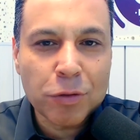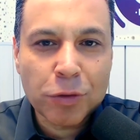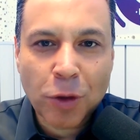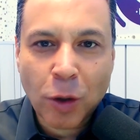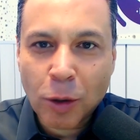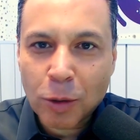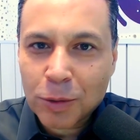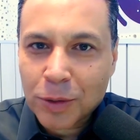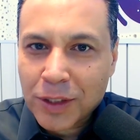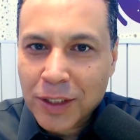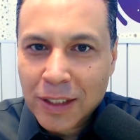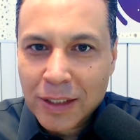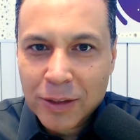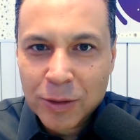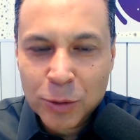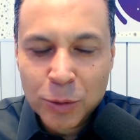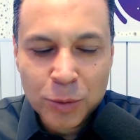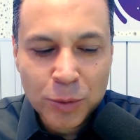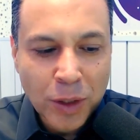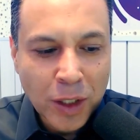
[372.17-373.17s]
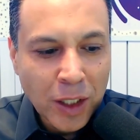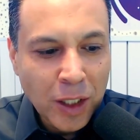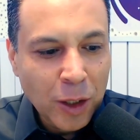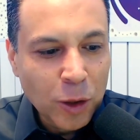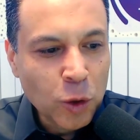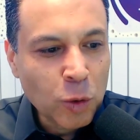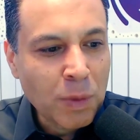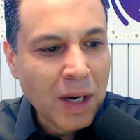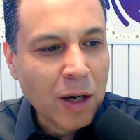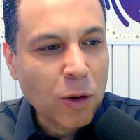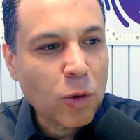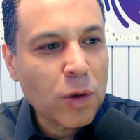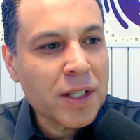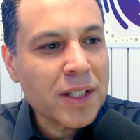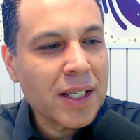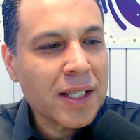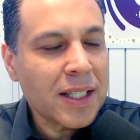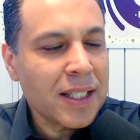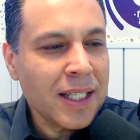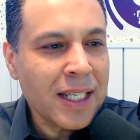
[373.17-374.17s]
And in a plot
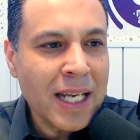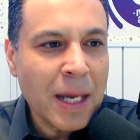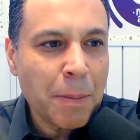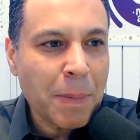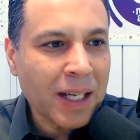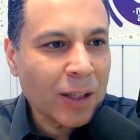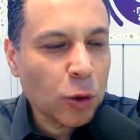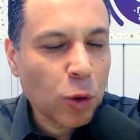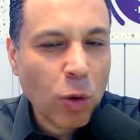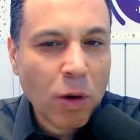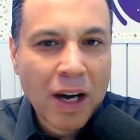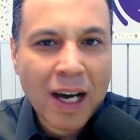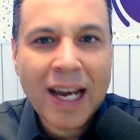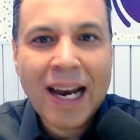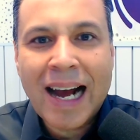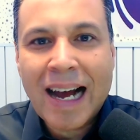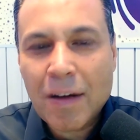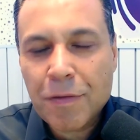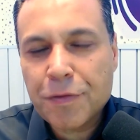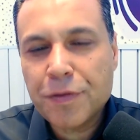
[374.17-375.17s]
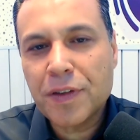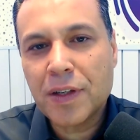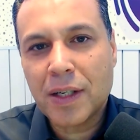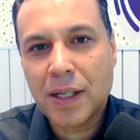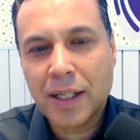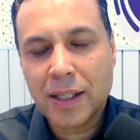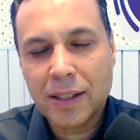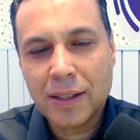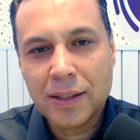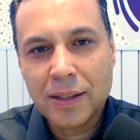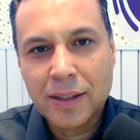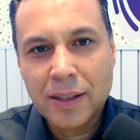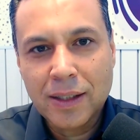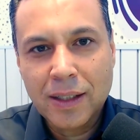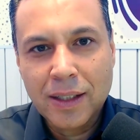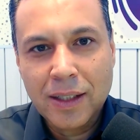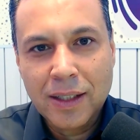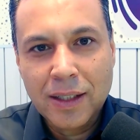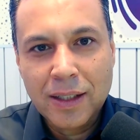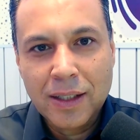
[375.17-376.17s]
twist, in a
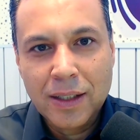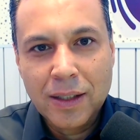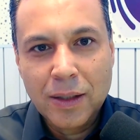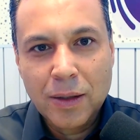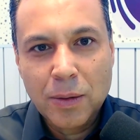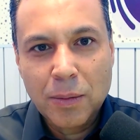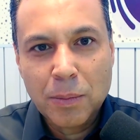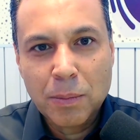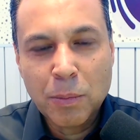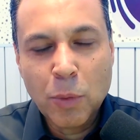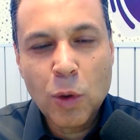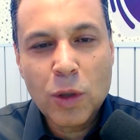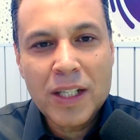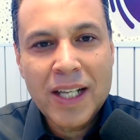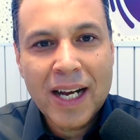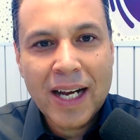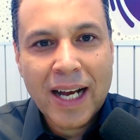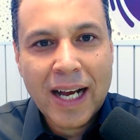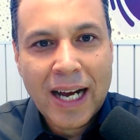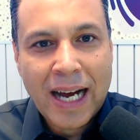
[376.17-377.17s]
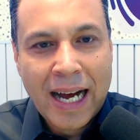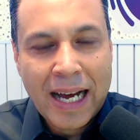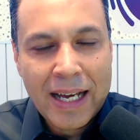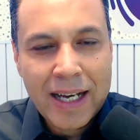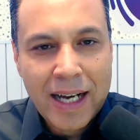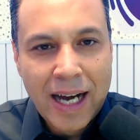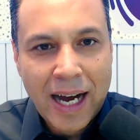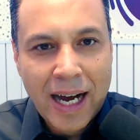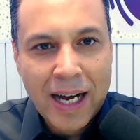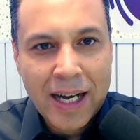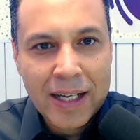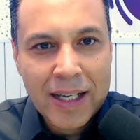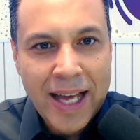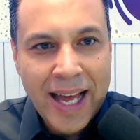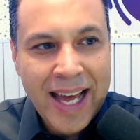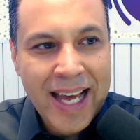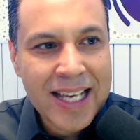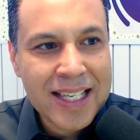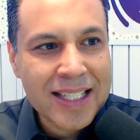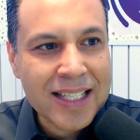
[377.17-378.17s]
movie scene,
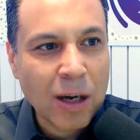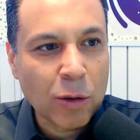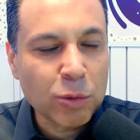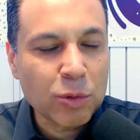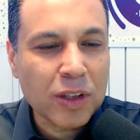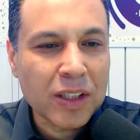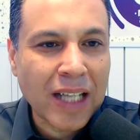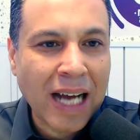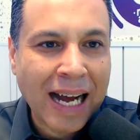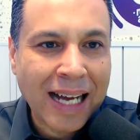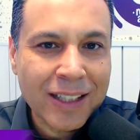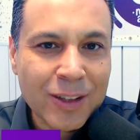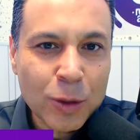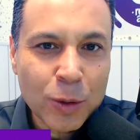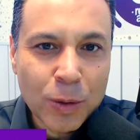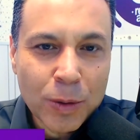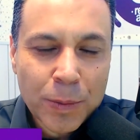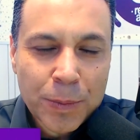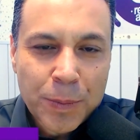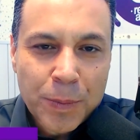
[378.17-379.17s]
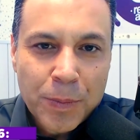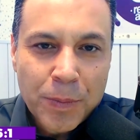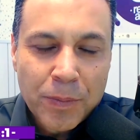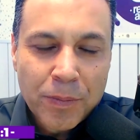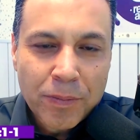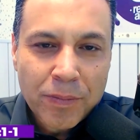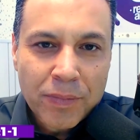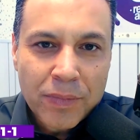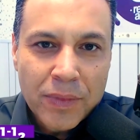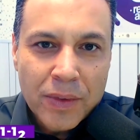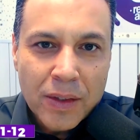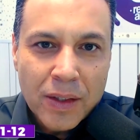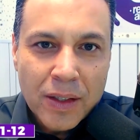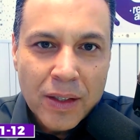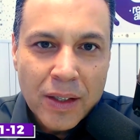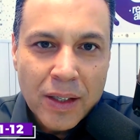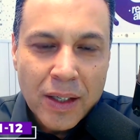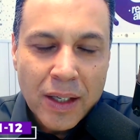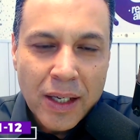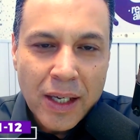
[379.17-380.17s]
Mordecai is
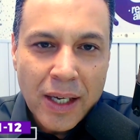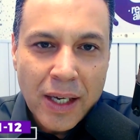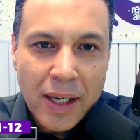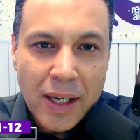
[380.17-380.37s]
exalted.